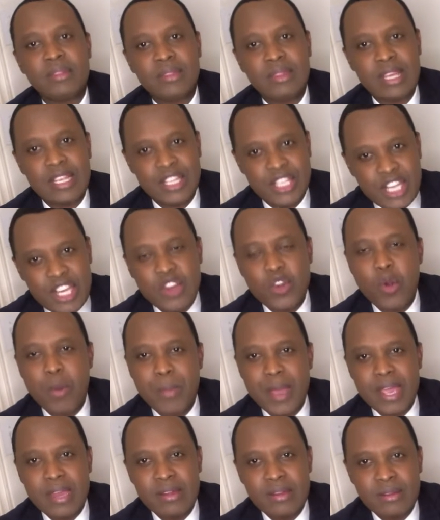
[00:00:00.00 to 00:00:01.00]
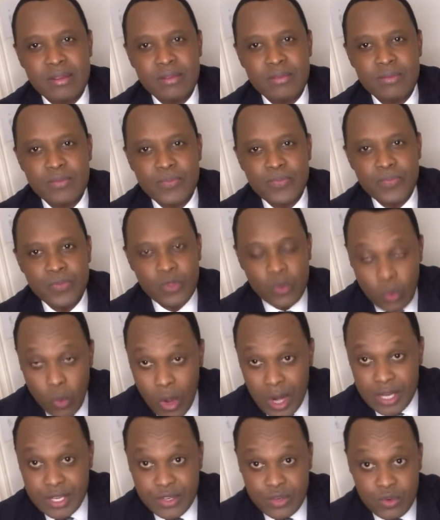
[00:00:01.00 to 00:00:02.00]
the gentleman
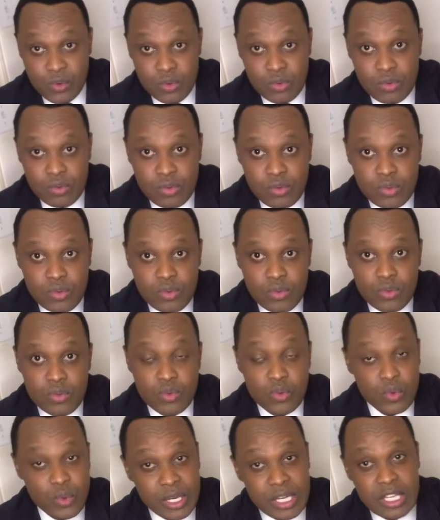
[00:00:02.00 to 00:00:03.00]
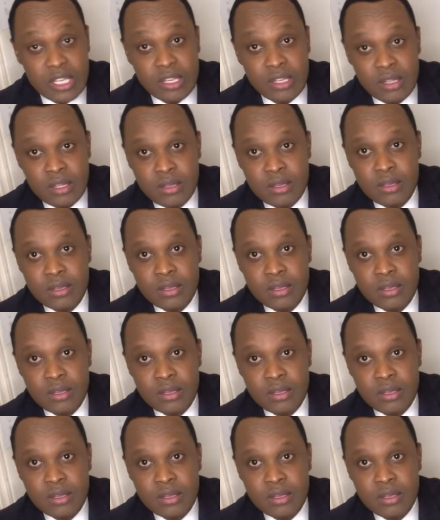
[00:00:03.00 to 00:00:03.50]
was really